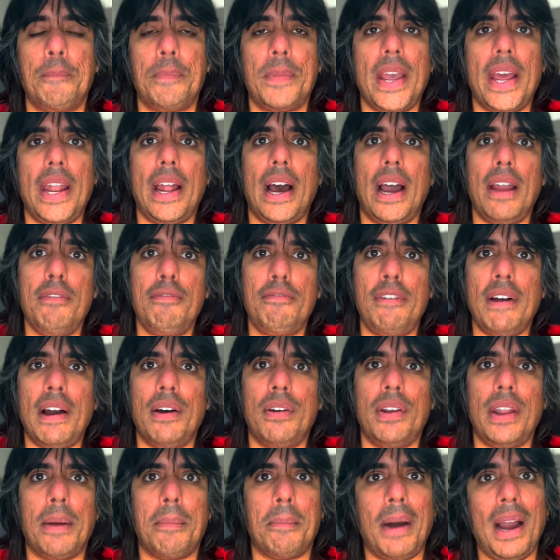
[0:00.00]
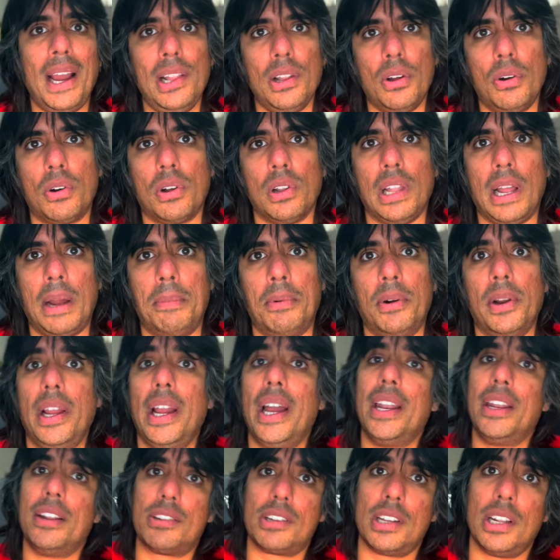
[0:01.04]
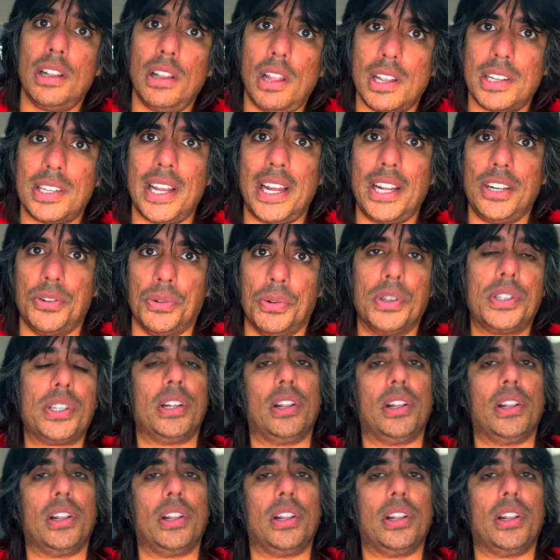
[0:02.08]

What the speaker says: And I found at my local library, and it's in Los Angeles,